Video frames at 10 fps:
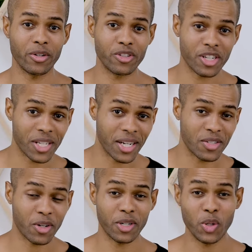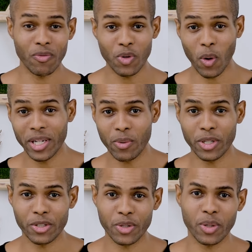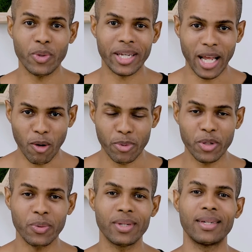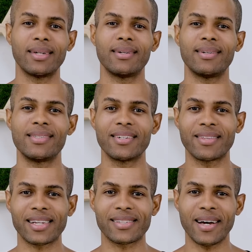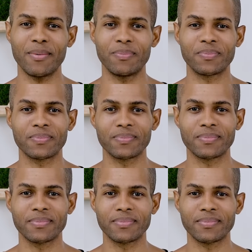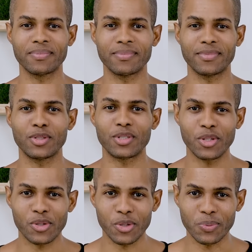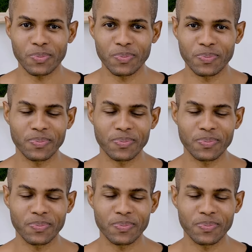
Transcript: you're just getting started and you have no idea what you're doing, we can help you. Until next time, see you soon.